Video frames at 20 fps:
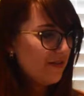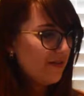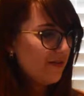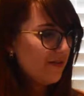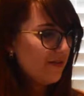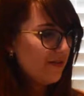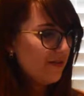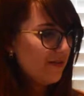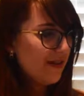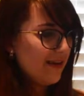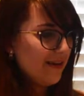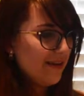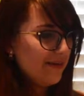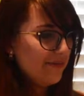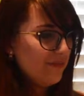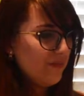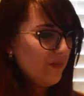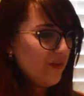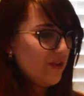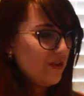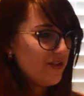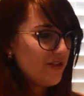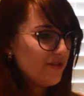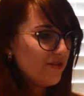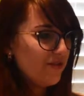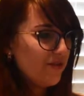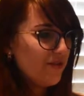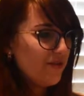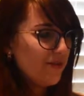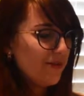Oh, I'm just
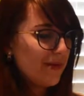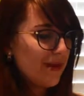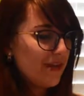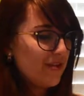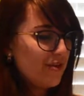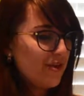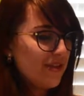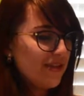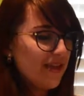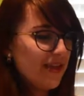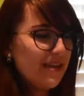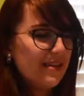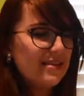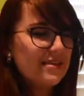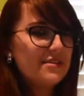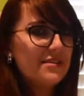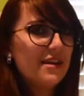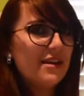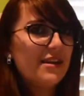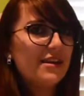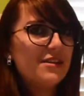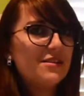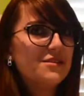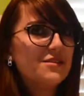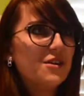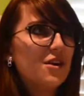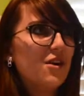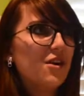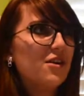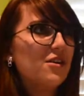going to imagine that his hands
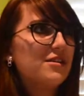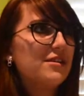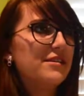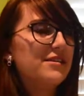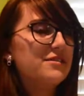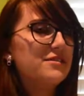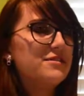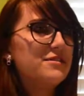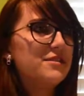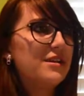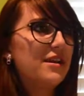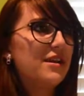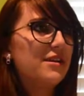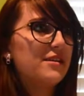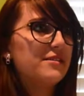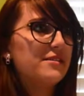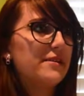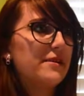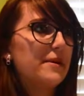are instead,